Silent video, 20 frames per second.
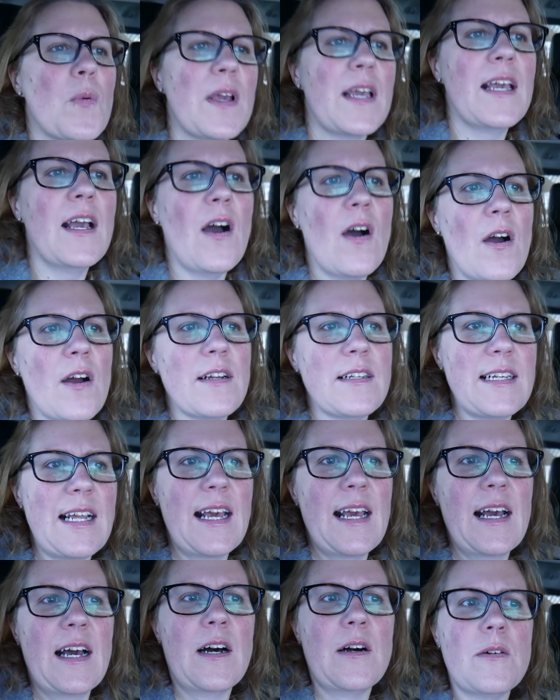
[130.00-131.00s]
We are
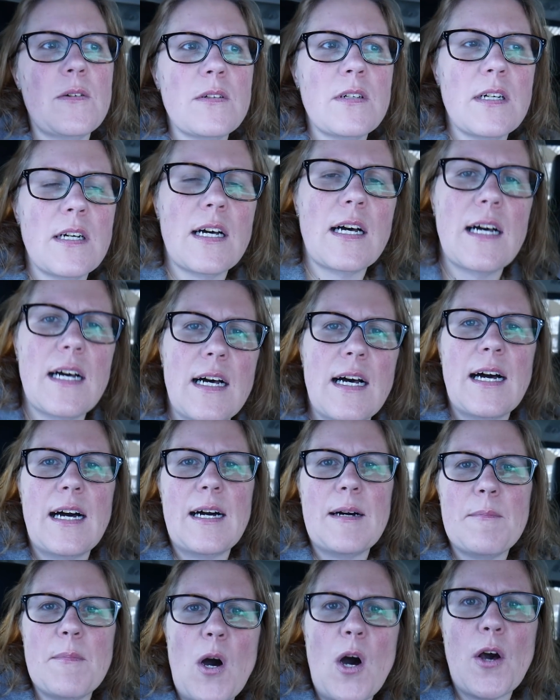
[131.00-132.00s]
now
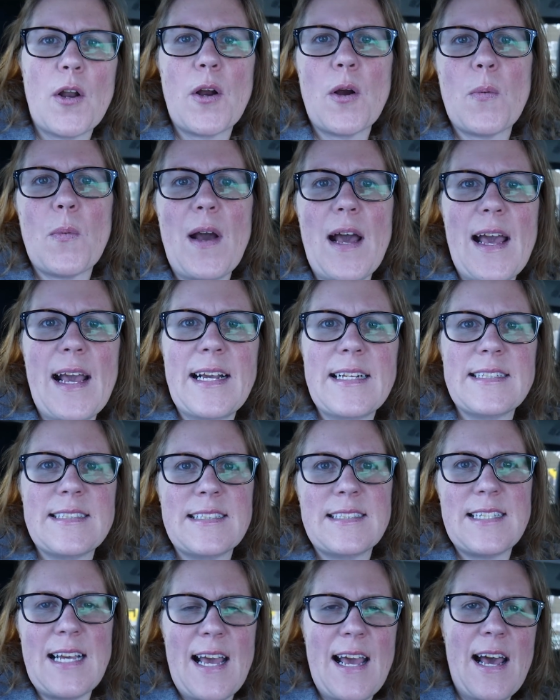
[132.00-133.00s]
on our way
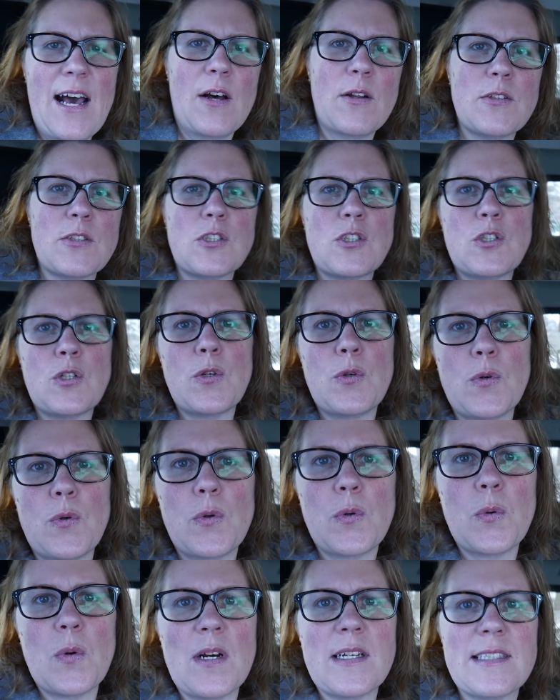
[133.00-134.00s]
down
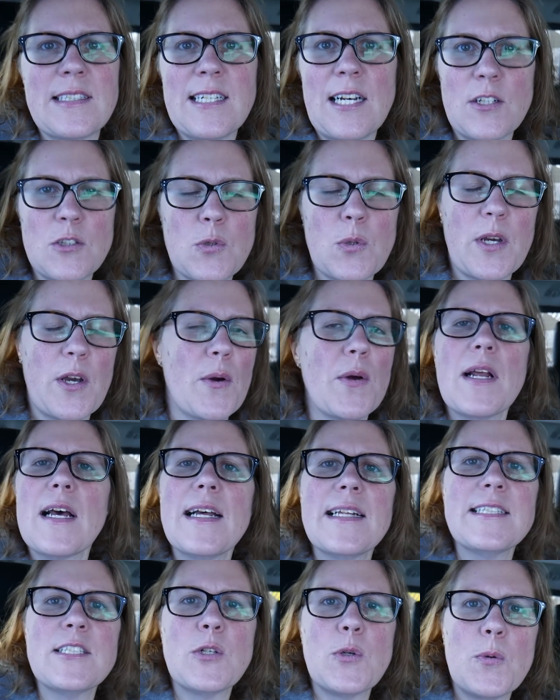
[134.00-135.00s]
to Del
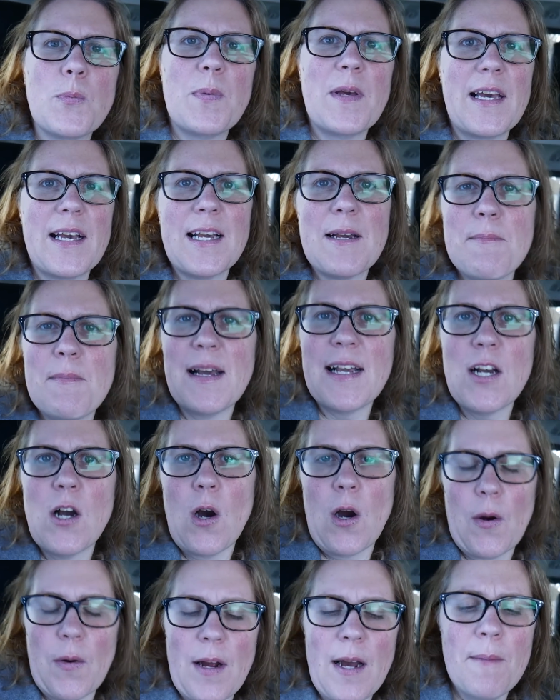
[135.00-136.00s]
Toyota to pick my
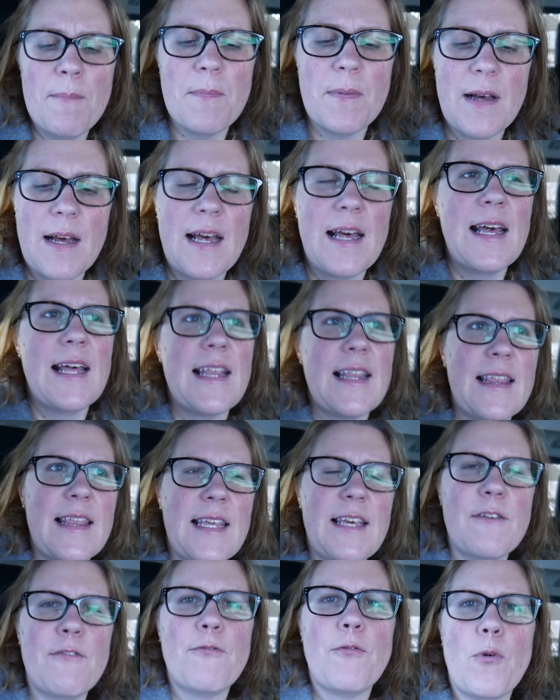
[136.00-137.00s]
car up.
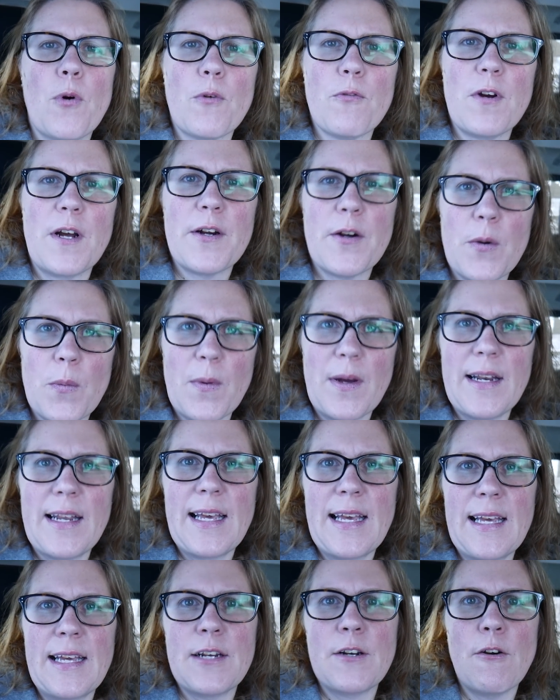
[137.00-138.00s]
The 4Runner went
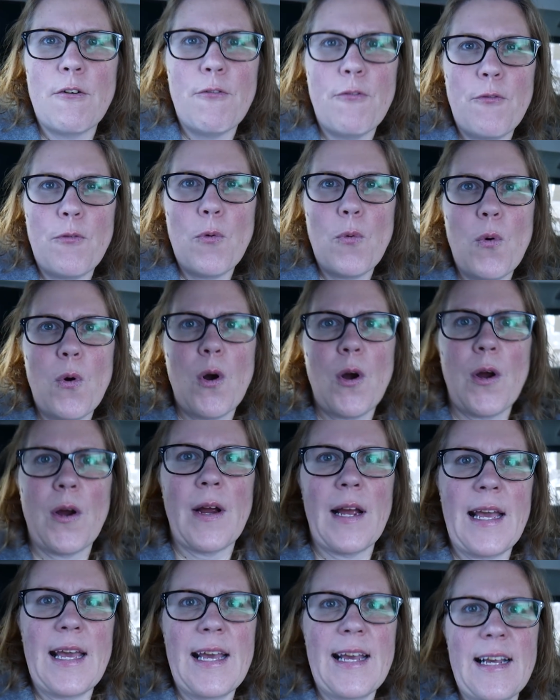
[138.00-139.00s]
in for
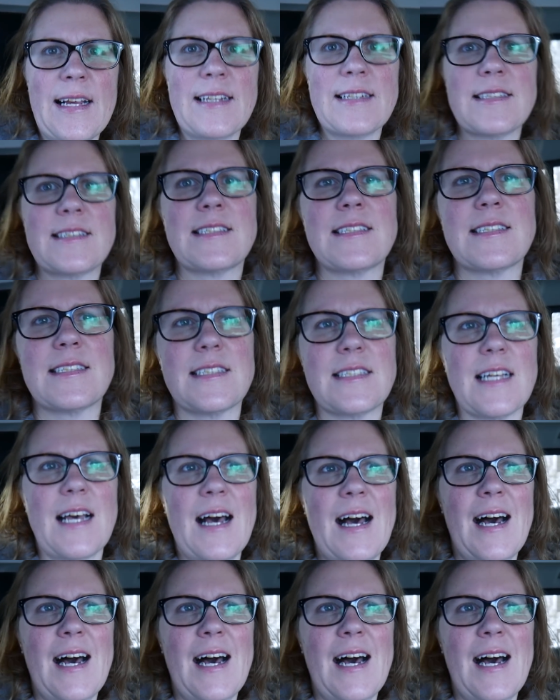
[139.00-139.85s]
its,